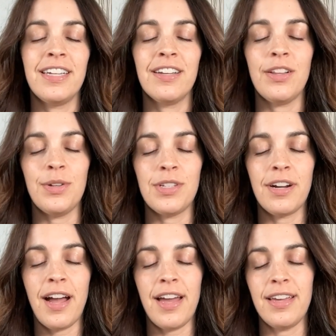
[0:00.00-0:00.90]
close
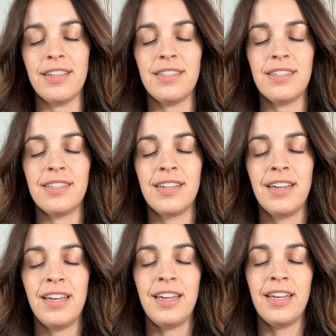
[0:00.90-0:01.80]
our eyes,
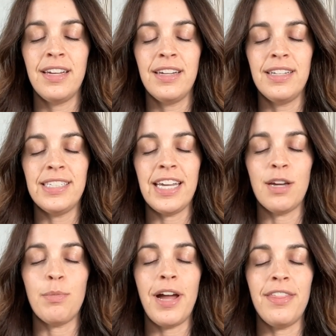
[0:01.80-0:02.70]
take
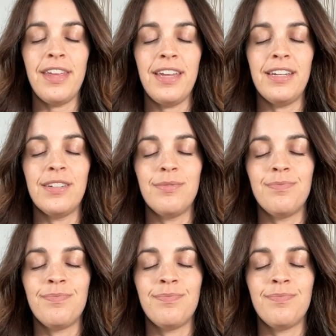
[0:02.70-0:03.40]
a breath in.